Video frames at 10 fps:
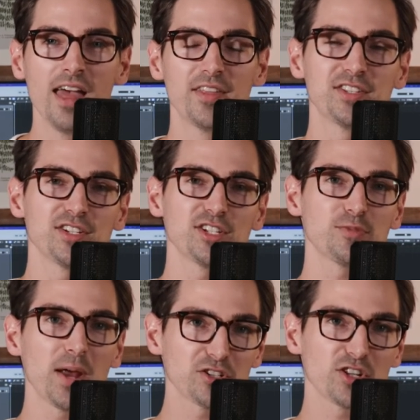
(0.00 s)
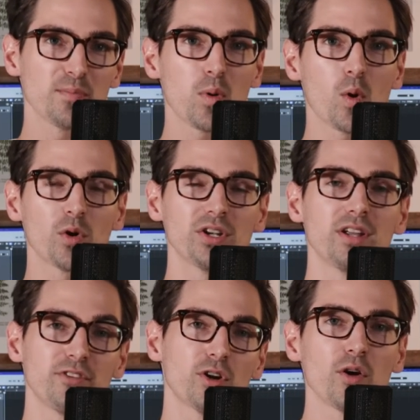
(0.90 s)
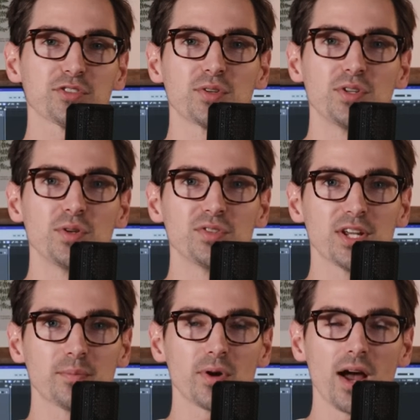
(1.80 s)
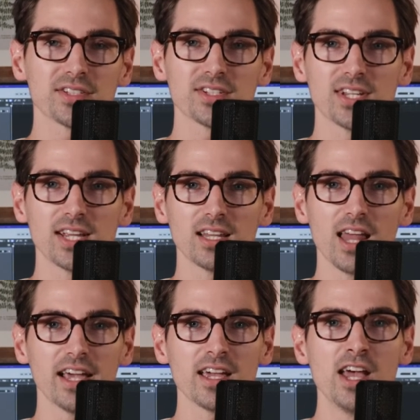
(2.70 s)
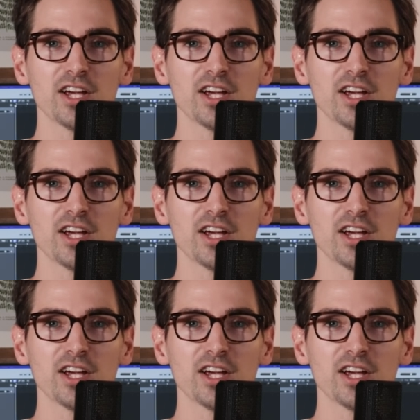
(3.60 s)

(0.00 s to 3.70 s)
This is especially important if you're also using processing like